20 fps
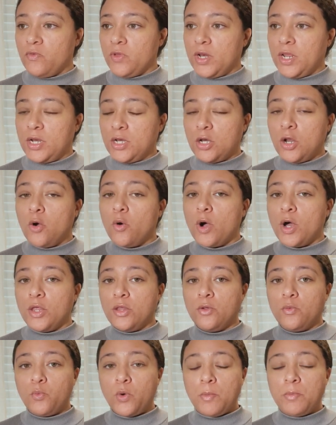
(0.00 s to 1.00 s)
And I know
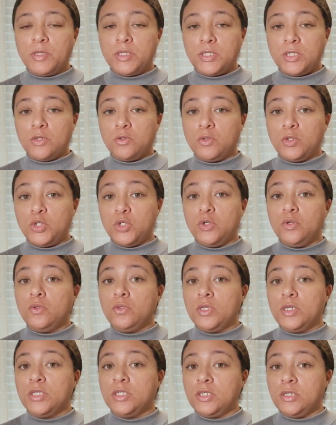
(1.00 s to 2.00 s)
other women still do
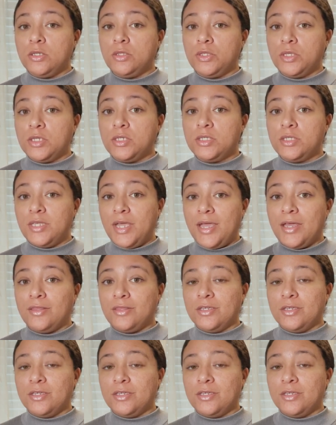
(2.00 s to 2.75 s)
this to this day.